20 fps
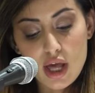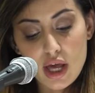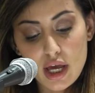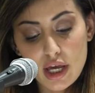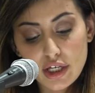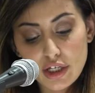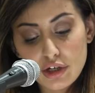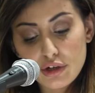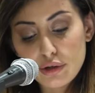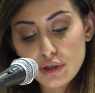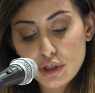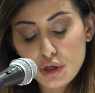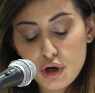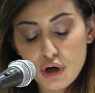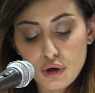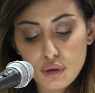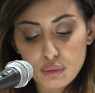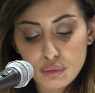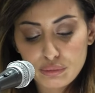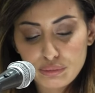A year
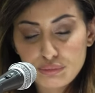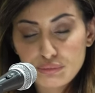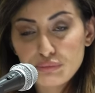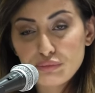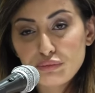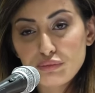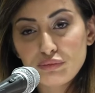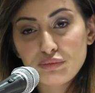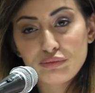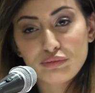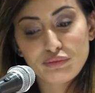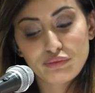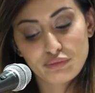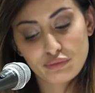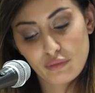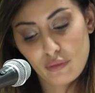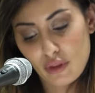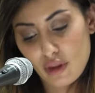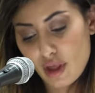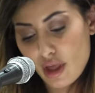ago,
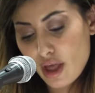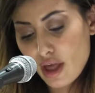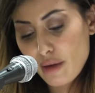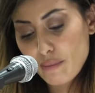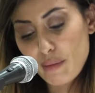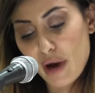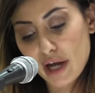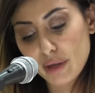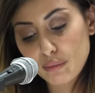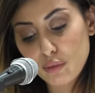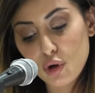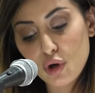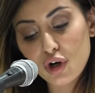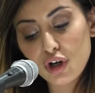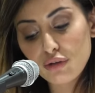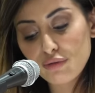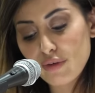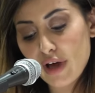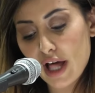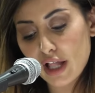my
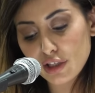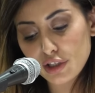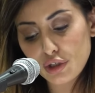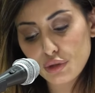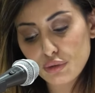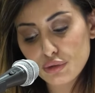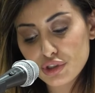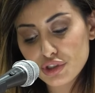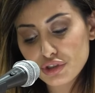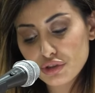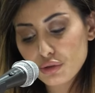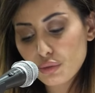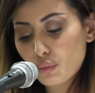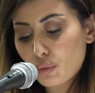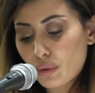moral values